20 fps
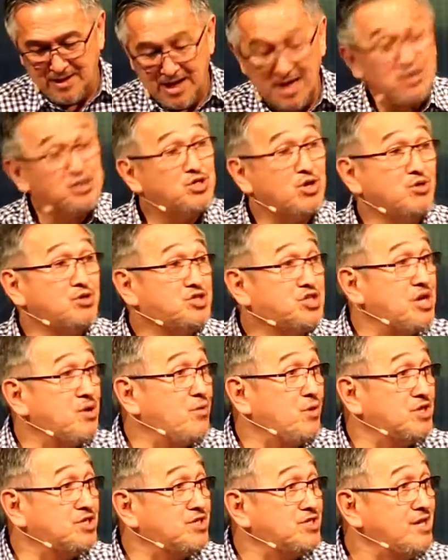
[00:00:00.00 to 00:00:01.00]
And so she
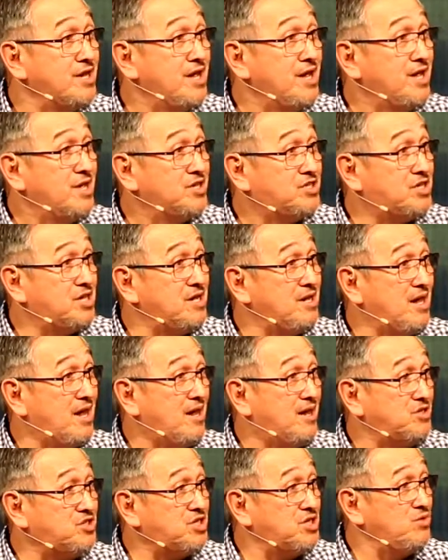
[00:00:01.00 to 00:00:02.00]
was she,
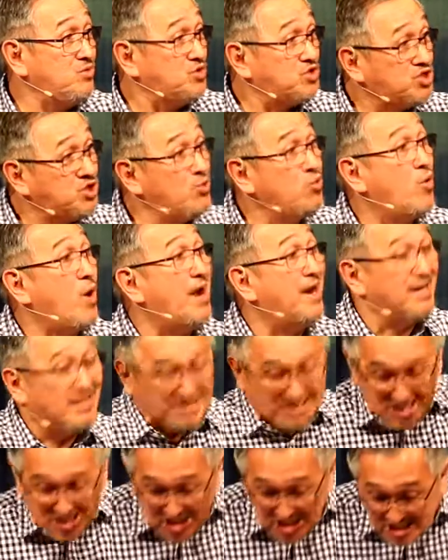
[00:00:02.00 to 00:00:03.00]
uh, she, she wanted
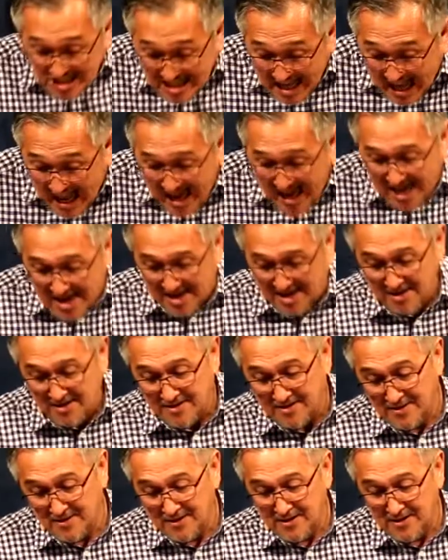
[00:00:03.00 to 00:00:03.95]
to stay.